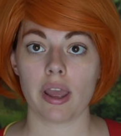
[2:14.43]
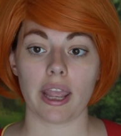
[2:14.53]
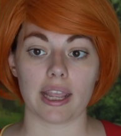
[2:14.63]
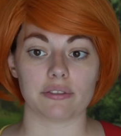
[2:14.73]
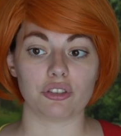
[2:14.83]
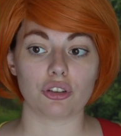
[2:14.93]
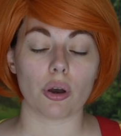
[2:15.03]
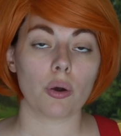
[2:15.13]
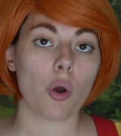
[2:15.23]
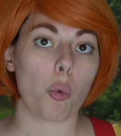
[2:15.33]
If
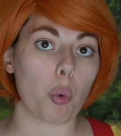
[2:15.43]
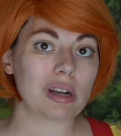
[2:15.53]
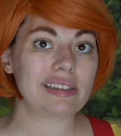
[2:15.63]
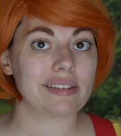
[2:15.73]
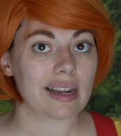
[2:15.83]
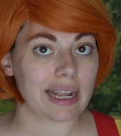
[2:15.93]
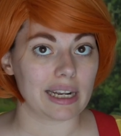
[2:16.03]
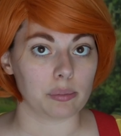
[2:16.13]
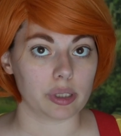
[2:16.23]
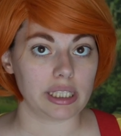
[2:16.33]
so, what does that
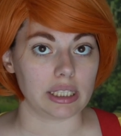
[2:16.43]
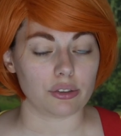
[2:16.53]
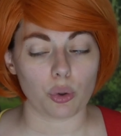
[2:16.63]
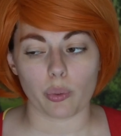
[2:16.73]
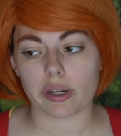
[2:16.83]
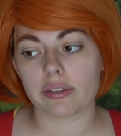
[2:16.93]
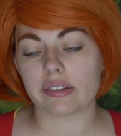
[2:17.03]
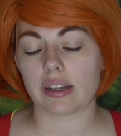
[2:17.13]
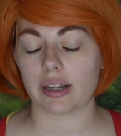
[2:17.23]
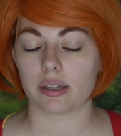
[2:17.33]
animal eat? Where does
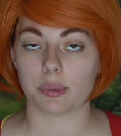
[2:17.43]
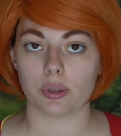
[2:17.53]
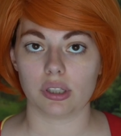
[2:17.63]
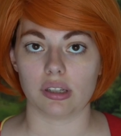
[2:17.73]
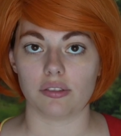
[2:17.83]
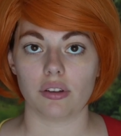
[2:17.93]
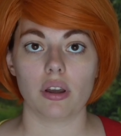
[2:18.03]
that animal live?